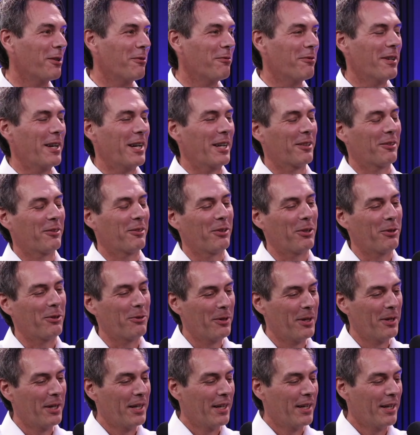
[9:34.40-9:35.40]
facts.
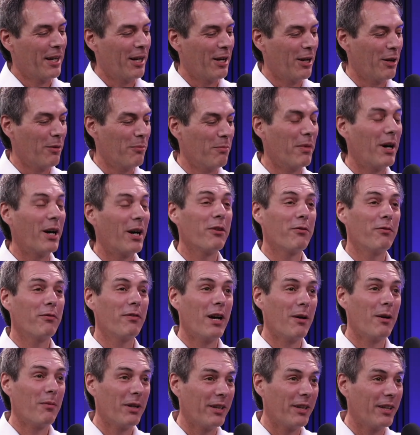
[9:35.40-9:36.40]
So my
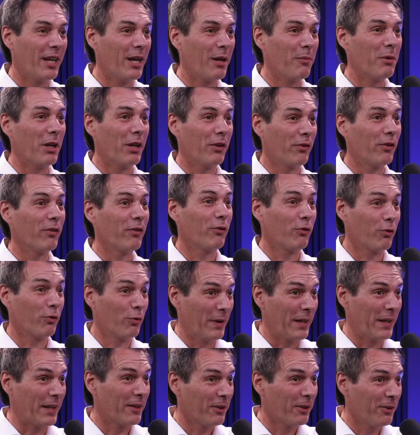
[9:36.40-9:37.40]
family name is
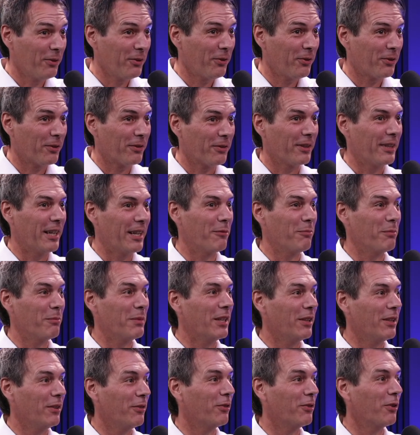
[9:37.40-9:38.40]
Swinkels. That
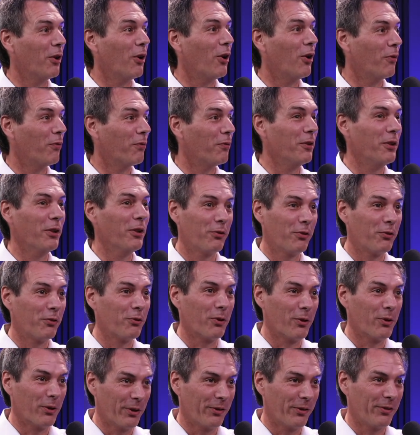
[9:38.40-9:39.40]
means of the
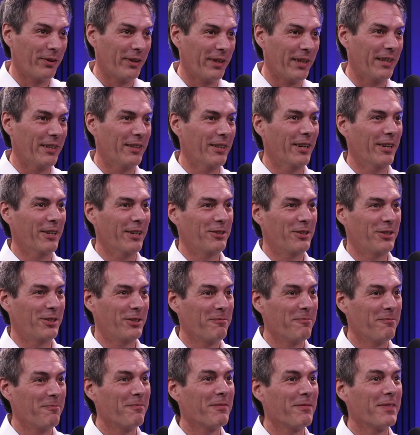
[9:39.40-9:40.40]
stores in Dutch.
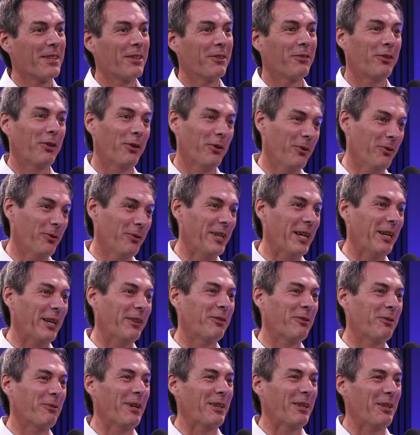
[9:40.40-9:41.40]
So
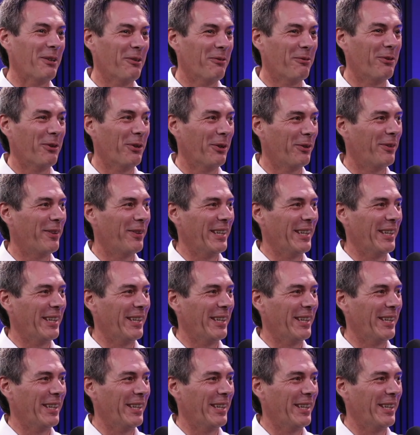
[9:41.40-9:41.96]
that's already the first thing.